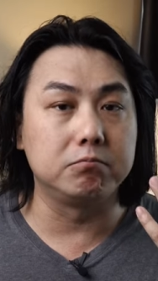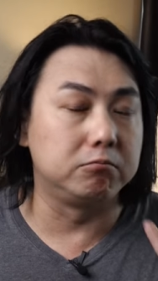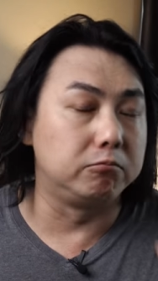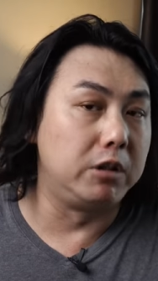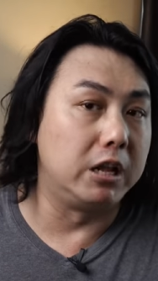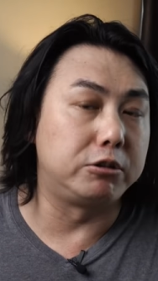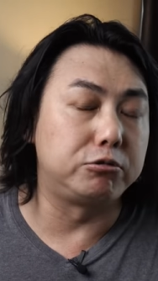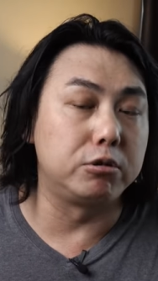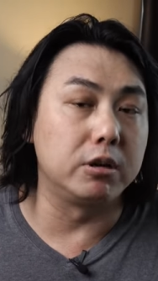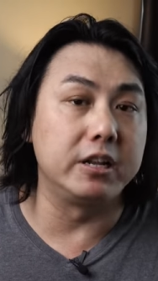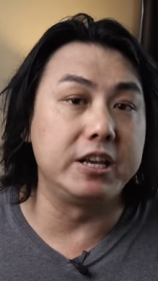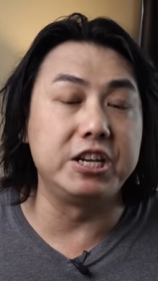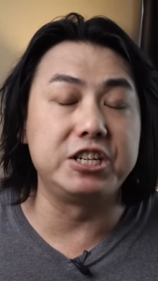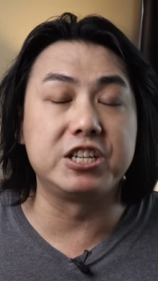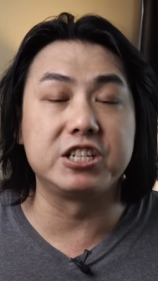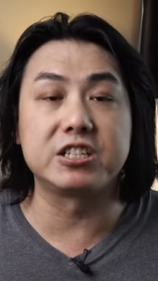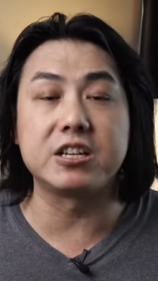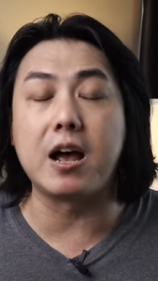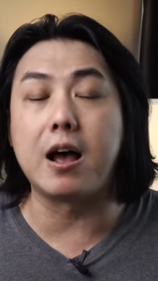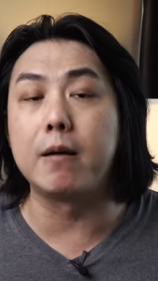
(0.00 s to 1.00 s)
literally
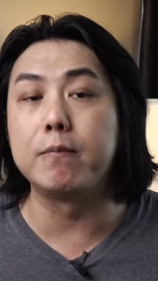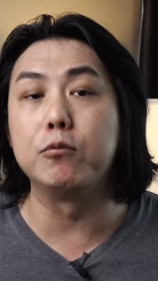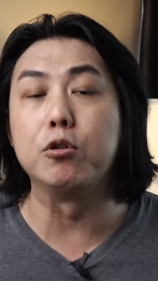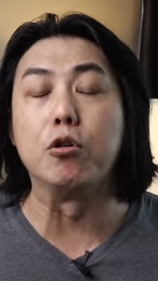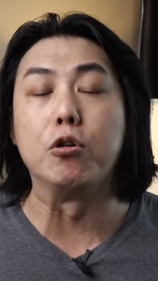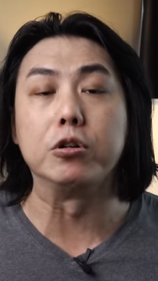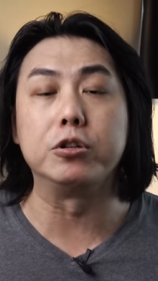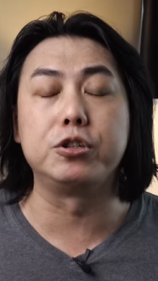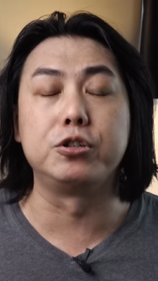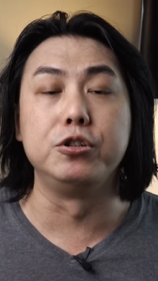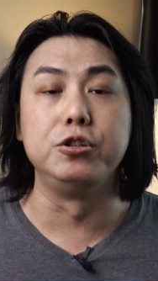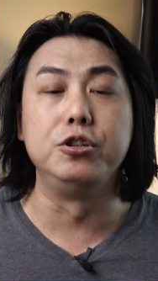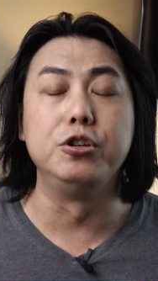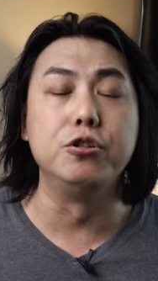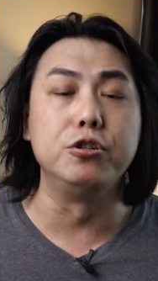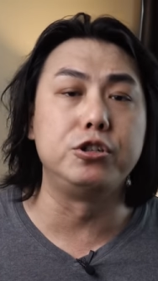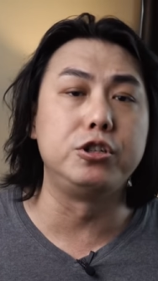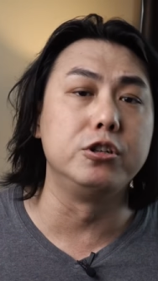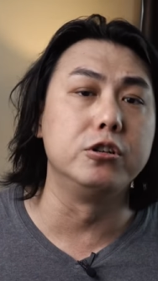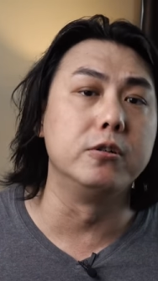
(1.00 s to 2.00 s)
just upload to
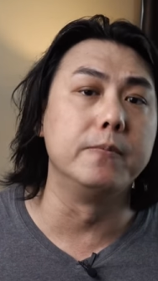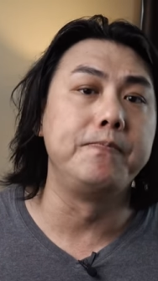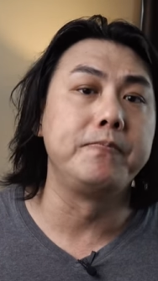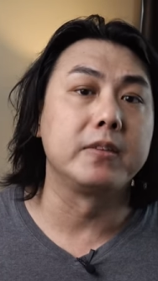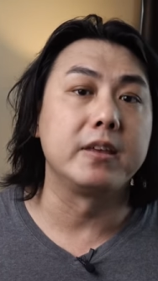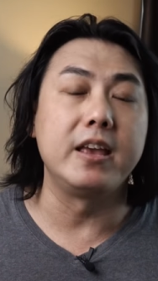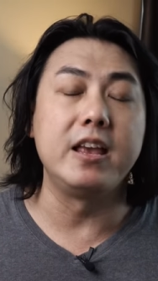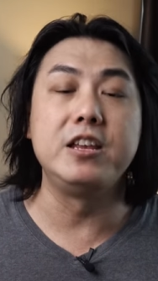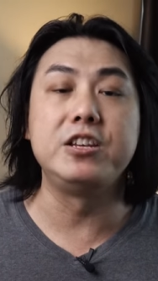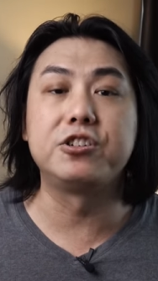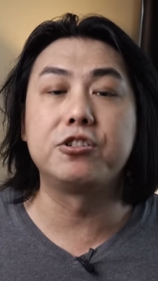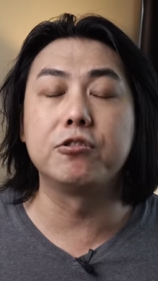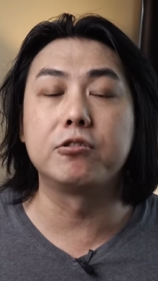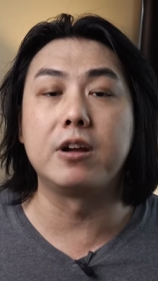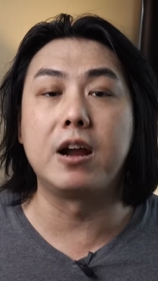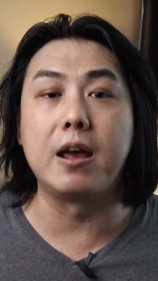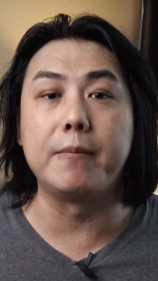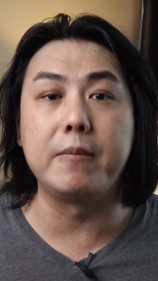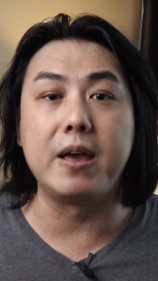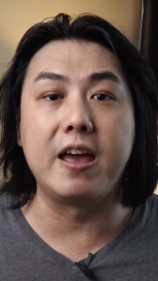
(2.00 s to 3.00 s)
YouTube,
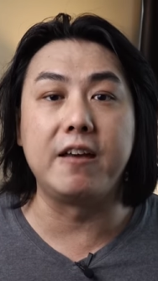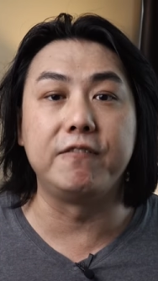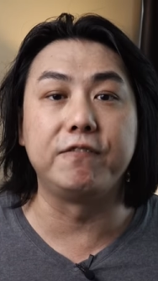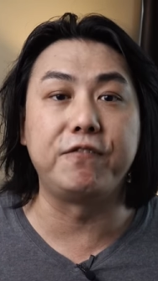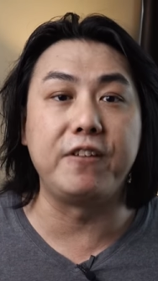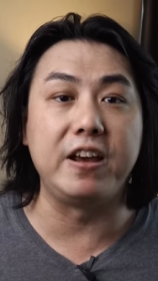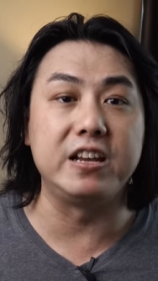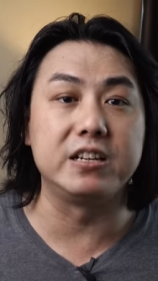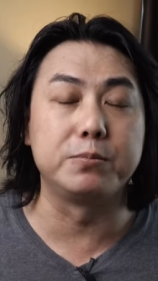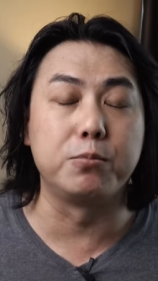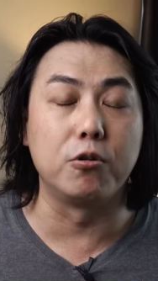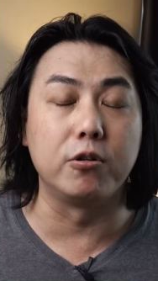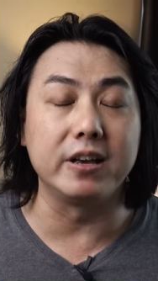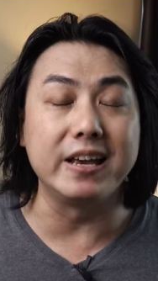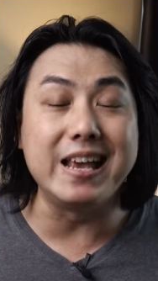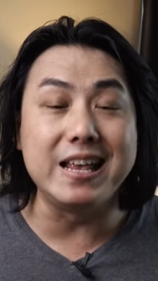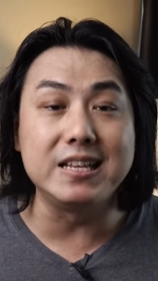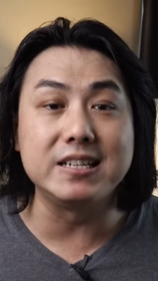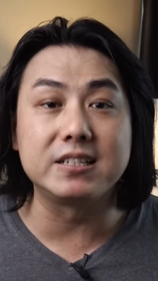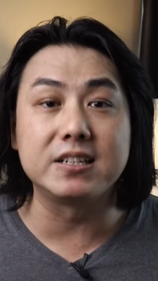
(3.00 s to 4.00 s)
Instagram and Facebook
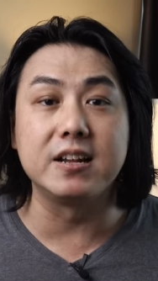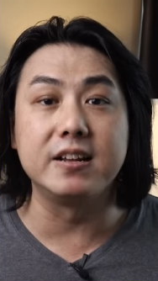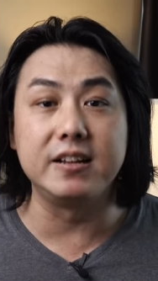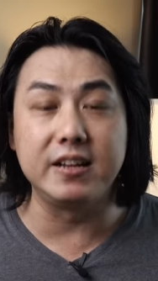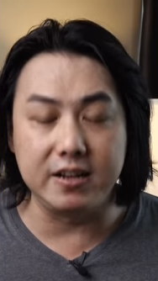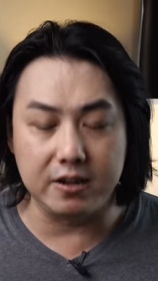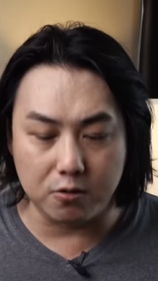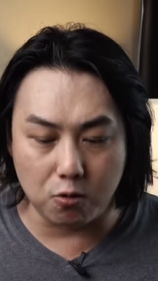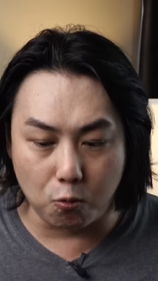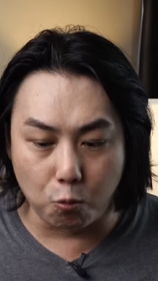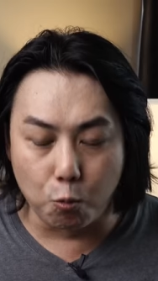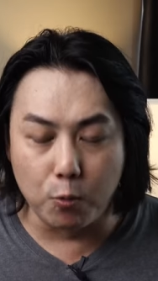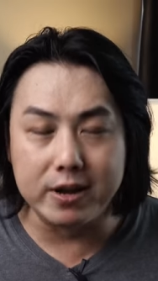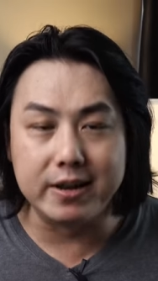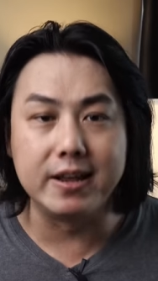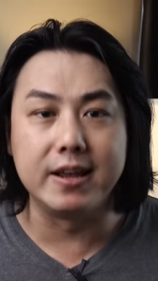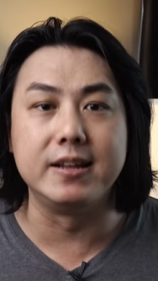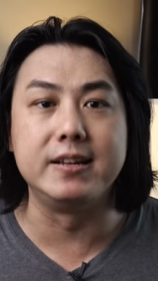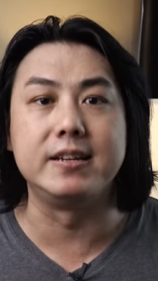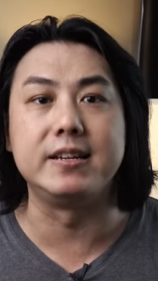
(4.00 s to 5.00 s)
instantly
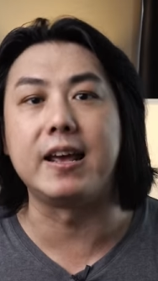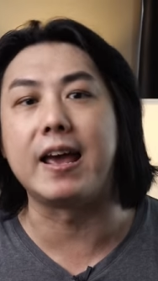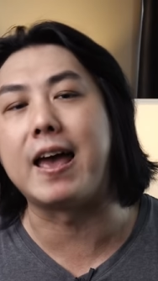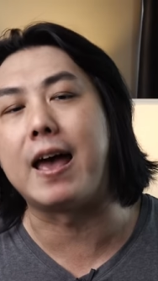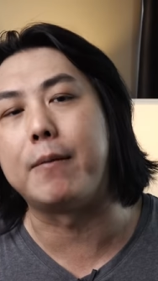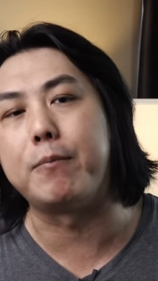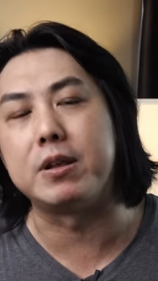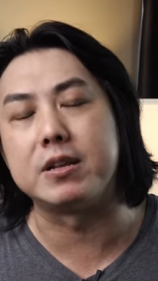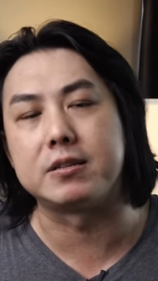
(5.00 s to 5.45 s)
within the app